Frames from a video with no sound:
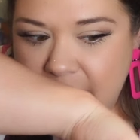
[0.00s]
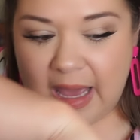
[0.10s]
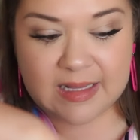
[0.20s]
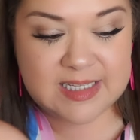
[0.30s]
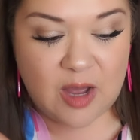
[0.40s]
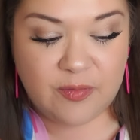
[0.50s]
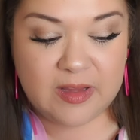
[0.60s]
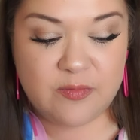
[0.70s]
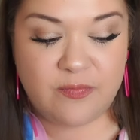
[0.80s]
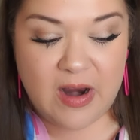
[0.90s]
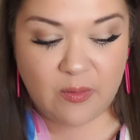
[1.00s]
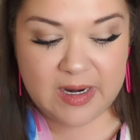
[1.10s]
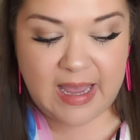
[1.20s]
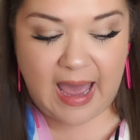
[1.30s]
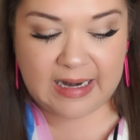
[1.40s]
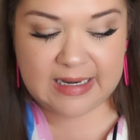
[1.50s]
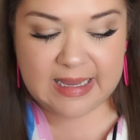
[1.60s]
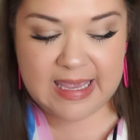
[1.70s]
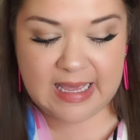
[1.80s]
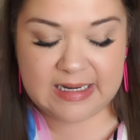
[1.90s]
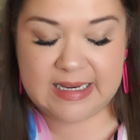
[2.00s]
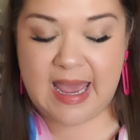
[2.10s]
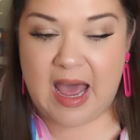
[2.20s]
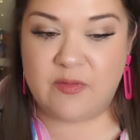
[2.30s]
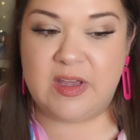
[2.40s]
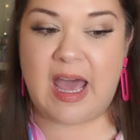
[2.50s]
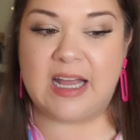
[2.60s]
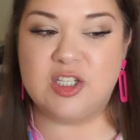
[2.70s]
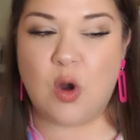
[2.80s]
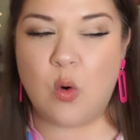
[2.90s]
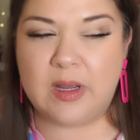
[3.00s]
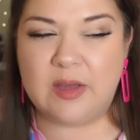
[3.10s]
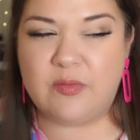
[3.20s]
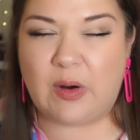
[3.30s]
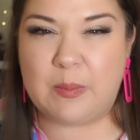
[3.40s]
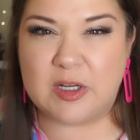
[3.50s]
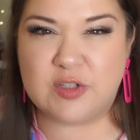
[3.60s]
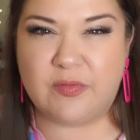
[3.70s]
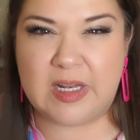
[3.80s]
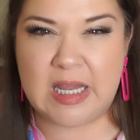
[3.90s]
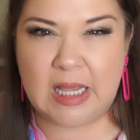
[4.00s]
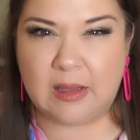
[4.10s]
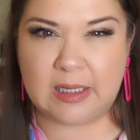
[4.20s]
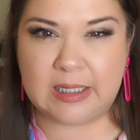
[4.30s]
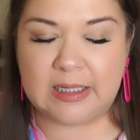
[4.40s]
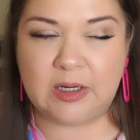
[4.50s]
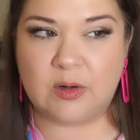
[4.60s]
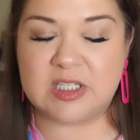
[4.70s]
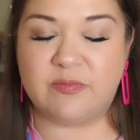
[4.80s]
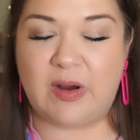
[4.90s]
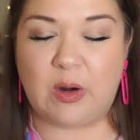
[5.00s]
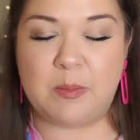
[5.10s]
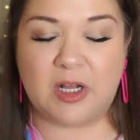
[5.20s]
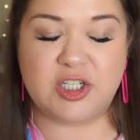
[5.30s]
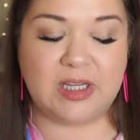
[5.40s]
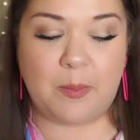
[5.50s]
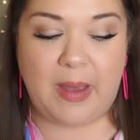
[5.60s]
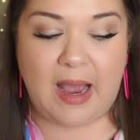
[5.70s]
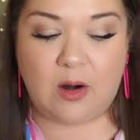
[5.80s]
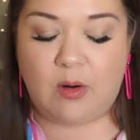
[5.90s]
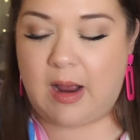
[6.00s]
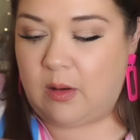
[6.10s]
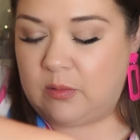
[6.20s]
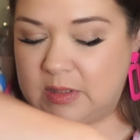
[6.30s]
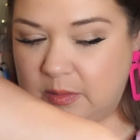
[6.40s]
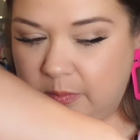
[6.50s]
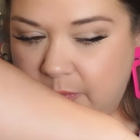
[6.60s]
Yeah, definitely very cotton candy heavy. I don't get very much vanilla in here. It's very much in the background